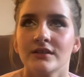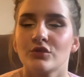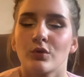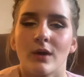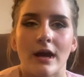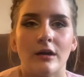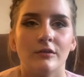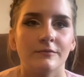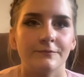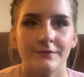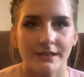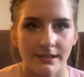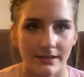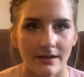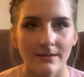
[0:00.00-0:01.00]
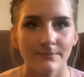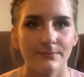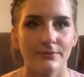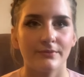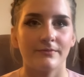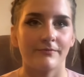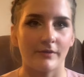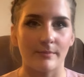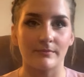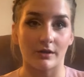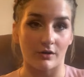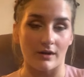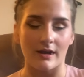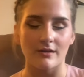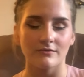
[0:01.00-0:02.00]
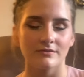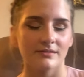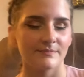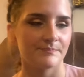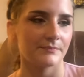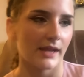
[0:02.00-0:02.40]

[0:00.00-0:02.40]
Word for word: 12 feet up from the ground